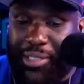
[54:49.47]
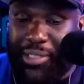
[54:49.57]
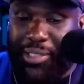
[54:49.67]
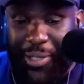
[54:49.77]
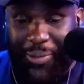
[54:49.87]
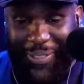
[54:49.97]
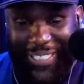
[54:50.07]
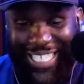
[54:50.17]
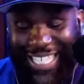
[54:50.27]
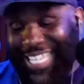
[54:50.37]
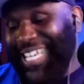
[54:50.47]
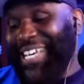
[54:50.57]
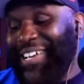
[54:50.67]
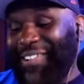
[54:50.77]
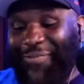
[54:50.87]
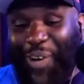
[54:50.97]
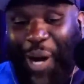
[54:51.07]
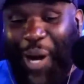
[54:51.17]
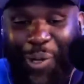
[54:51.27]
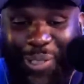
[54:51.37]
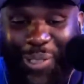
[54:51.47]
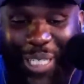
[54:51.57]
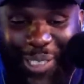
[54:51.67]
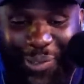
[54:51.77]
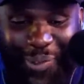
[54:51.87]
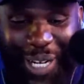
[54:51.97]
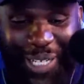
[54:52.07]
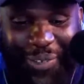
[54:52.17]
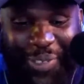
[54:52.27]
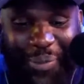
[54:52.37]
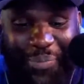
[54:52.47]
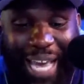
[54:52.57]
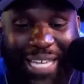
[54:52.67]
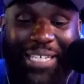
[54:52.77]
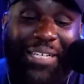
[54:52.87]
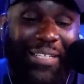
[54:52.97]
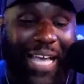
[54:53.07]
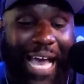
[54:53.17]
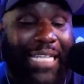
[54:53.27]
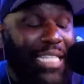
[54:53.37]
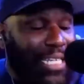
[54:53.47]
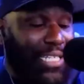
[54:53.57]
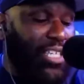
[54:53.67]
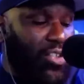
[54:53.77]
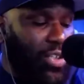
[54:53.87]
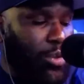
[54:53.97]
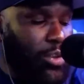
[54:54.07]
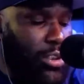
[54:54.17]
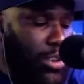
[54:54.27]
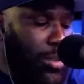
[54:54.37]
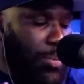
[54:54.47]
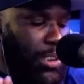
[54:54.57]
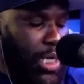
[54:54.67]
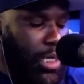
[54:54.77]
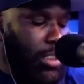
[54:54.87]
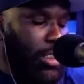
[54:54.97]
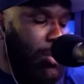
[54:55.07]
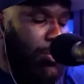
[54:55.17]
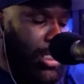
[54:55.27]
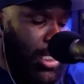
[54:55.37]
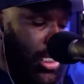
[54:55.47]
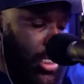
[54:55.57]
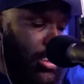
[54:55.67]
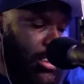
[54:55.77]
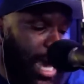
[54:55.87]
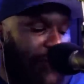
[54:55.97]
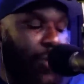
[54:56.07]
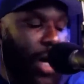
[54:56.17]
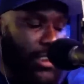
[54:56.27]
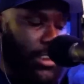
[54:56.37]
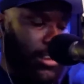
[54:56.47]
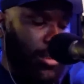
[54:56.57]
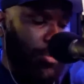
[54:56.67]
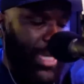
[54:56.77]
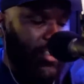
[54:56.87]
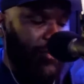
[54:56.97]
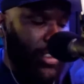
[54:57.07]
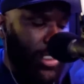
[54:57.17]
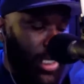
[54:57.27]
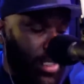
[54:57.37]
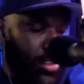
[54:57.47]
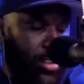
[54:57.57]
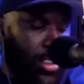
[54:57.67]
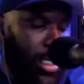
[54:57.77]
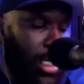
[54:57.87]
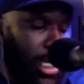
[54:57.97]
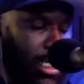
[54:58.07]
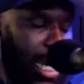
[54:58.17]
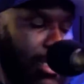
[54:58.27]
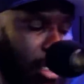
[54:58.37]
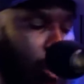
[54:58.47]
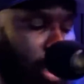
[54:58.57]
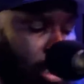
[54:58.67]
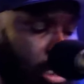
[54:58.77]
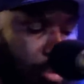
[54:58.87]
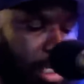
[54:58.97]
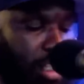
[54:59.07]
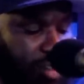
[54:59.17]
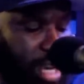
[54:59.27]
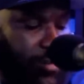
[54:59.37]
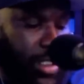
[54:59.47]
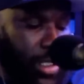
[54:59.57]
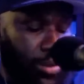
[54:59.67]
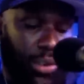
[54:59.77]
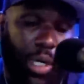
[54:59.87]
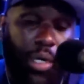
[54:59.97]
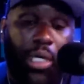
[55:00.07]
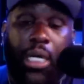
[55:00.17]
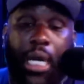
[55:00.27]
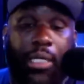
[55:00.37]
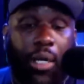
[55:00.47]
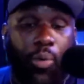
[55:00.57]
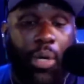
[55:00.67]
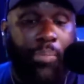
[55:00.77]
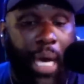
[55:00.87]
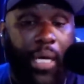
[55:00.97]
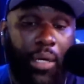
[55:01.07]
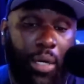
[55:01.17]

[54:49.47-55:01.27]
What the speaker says: So rose is one of I did these notes particularly because I've watched Sebastian for years, and I know what some of his favorite notes are, and I know what mine are.